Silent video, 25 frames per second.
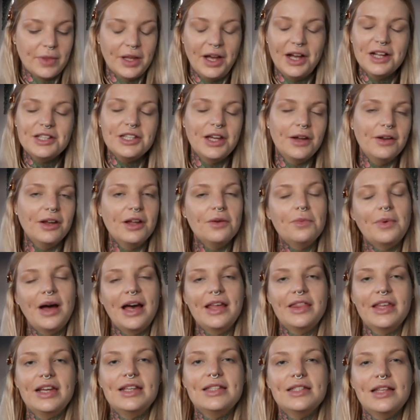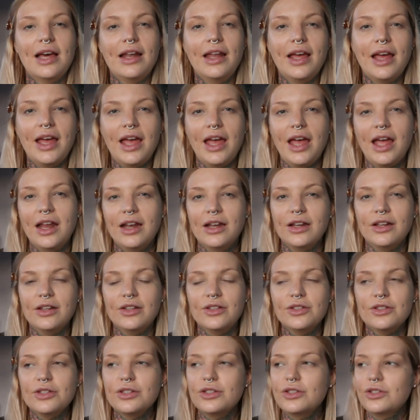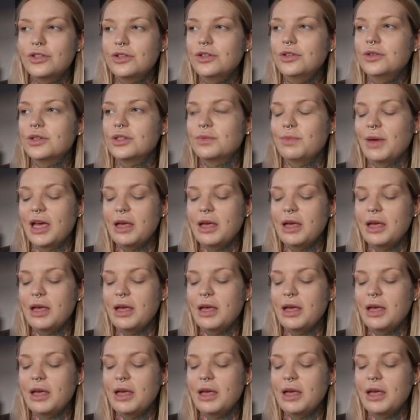I don't know where they sell it in stores,